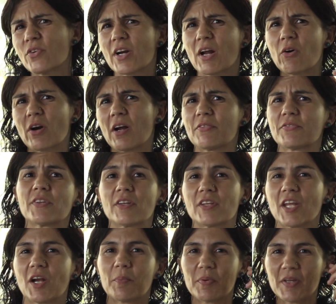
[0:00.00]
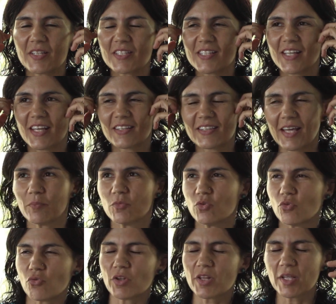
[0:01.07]
an hour after the therapy, it's that time
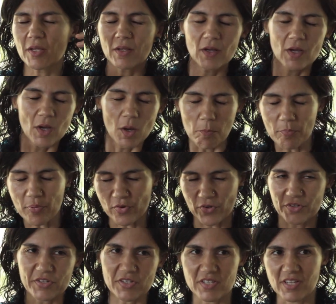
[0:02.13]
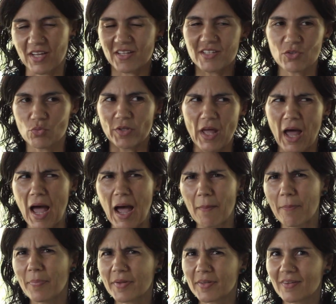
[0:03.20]
to really process what
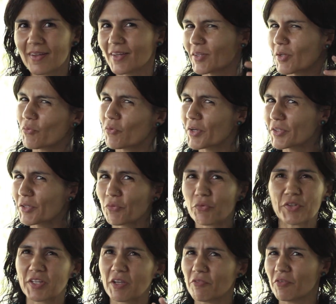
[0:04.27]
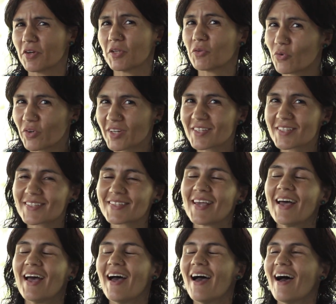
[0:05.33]
happened underwater, whatever it was.
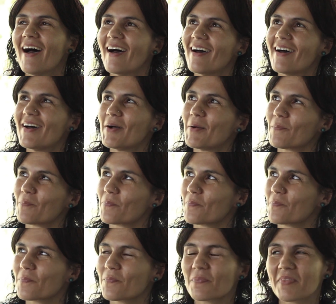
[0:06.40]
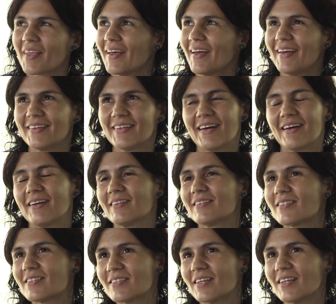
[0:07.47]
Yeah,
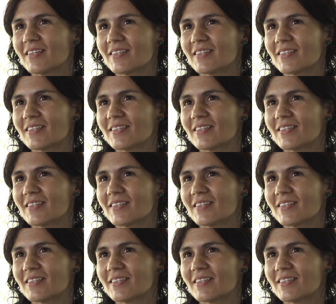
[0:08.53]
it's